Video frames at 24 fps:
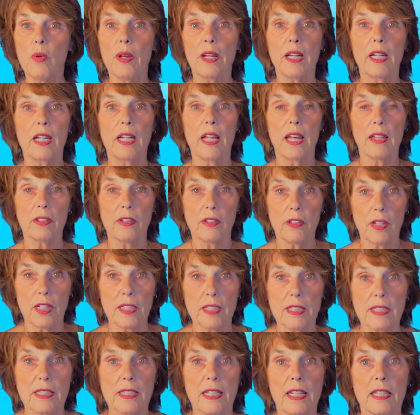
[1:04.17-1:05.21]
one another
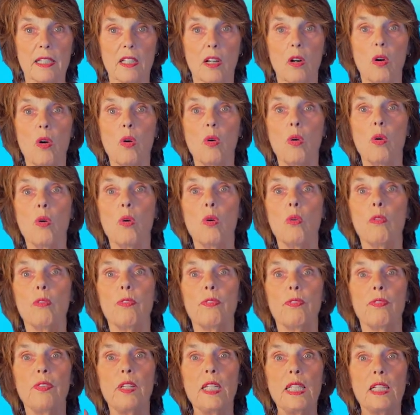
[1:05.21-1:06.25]
and send a whole
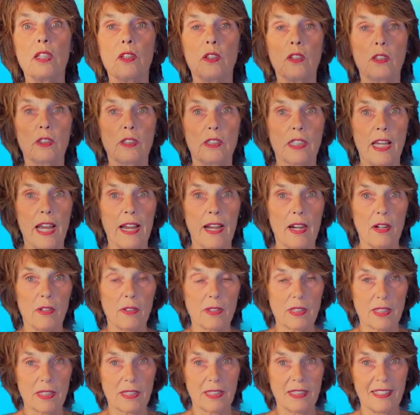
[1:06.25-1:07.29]
field
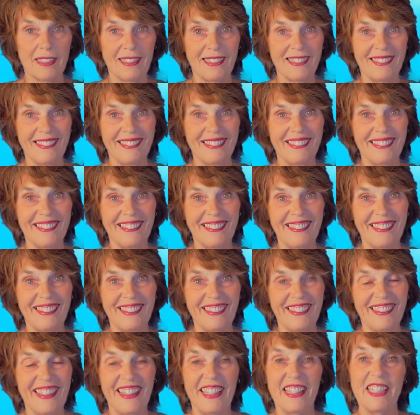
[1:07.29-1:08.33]
out.
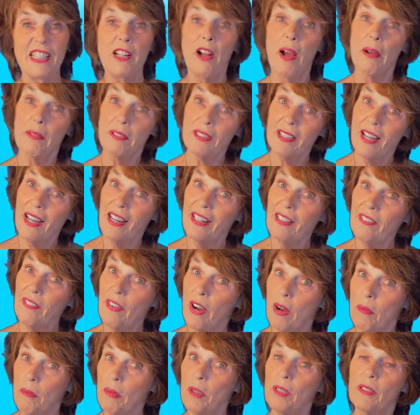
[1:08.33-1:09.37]
You know, I'm kind of
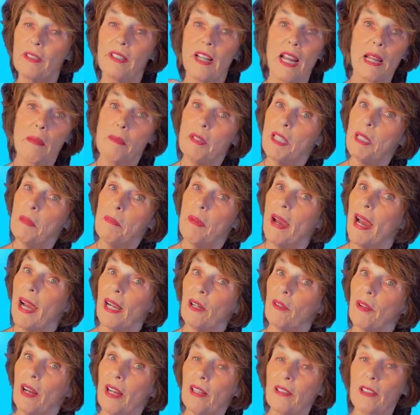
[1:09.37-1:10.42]
humble and I'm in the
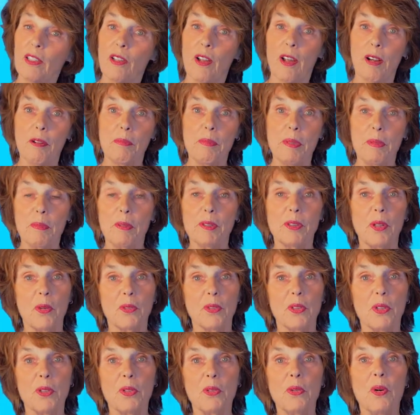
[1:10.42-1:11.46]
background. A lot of people
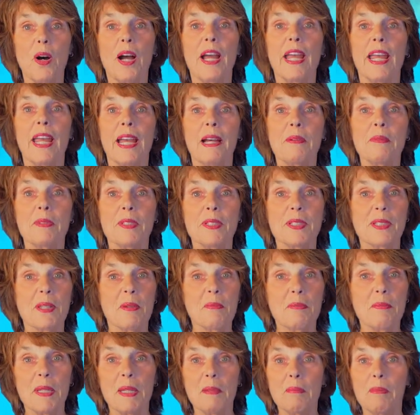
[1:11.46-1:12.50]
don't know who I am and
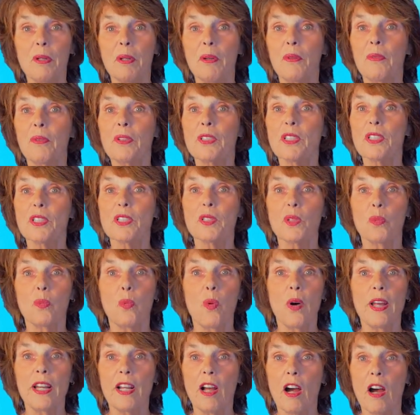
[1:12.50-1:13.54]
some people were just
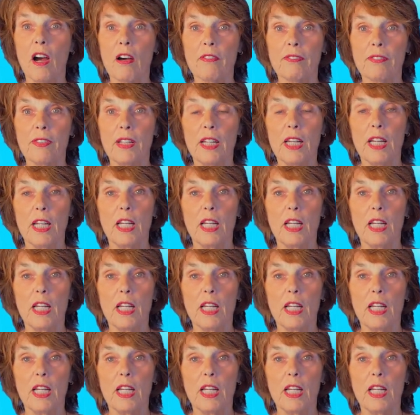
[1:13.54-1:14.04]
one-off.